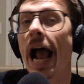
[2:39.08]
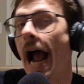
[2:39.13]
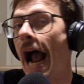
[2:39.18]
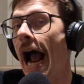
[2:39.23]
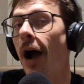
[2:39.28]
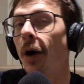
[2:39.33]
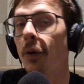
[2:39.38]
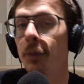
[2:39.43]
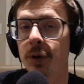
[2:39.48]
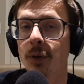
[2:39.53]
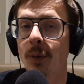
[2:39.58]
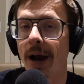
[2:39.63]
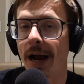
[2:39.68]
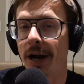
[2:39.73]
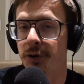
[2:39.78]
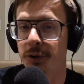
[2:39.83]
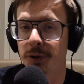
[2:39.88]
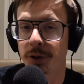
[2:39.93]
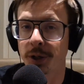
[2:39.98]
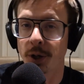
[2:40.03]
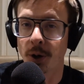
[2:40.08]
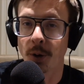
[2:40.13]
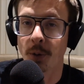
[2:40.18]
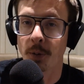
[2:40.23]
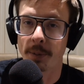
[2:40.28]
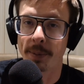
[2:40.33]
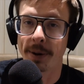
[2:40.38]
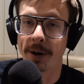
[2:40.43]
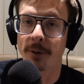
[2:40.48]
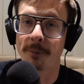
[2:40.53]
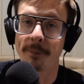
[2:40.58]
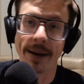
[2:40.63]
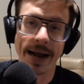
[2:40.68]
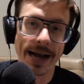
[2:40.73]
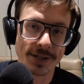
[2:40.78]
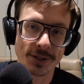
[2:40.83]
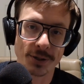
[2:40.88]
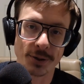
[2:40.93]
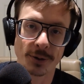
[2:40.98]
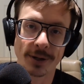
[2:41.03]
how you actually go about
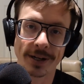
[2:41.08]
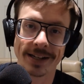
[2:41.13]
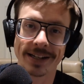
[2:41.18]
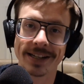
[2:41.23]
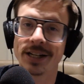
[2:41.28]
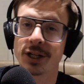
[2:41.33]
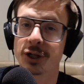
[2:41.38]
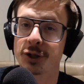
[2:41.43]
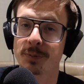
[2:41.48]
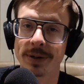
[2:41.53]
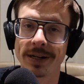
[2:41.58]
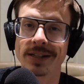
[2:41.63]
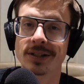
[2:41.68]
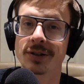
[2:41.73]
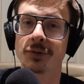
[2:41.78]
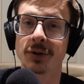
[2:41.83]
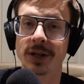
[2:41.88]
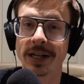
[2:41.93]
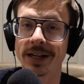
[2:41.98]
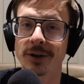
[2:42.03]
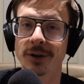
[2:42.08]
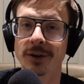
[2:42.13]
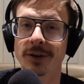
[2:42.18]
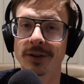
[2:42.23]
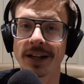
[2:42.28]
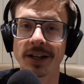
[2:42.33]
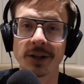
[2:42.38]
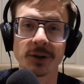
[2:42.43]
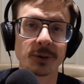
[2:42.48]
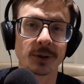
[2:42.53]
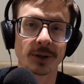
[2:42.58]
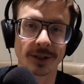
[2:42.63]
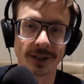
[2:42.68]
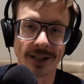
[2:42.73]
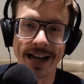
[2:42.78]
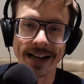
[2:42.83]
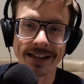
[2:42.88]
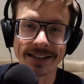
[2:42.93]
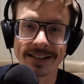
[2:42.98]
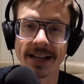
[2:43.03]
mastering each piece of gear that you
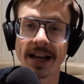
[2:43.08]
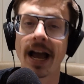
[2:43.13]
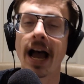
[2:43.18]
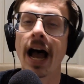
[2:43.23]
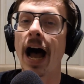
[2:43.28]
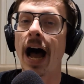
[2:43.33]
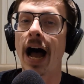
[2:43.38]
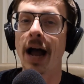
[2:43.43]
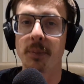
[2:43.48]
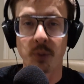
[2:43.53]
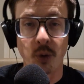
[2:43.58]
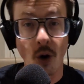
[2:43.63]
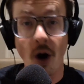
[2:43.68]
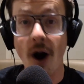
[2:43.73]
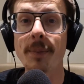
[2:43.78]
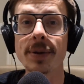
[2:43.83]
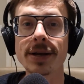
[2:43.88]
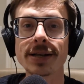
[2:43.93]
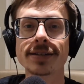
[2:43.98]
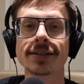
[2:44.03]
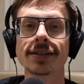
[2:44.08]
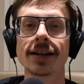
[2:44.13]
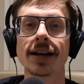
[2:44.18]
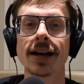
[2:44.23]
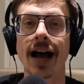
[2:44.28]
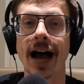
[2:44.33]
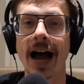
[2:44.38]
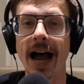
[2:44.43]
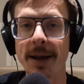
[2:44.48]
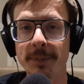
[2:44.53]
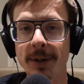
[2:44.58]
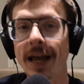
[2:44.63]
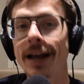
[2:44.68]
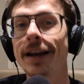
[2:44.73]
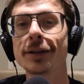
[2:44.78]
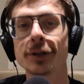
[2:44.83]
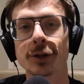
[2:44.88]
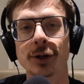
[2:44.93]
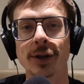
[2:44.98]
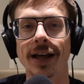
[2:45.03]
collect. I promise I'm
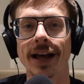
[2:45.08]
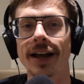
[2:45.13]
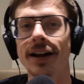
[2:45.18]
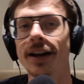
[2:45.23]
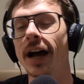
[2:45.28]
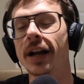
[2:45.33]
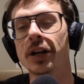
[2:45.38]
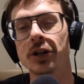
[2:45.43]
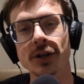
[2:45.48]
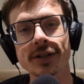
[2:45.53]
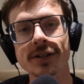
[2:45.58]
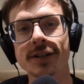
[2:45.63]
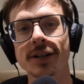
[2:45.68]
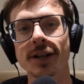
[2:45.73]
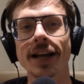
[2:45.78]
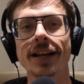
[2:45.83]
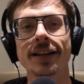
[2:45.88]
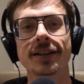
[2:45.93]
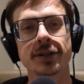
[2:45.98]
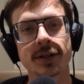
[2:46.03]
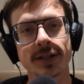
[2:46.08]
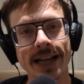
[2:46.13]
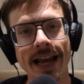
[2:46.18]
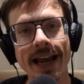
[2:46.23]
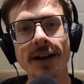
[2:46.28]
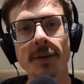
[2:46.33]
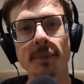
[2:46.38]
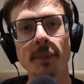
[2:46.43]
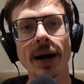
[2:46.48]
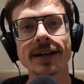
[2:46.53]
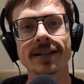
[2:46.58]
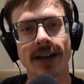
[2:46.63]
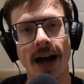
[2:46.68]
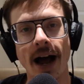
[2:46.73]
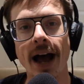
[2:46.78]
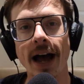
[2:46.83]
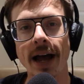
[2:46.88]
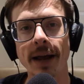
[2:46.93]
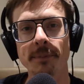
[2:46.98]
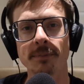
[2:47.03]
getting to that. I just like to take my
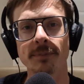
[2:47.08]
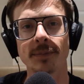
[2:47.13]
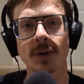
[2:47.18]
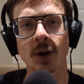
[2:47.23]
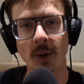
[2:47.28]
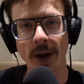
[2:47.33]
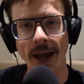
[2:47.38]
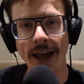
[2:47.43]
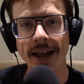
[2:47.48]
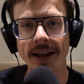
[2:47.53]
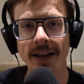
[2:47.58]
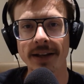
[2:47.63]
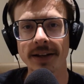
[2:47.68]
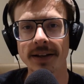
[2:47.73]
time, okay?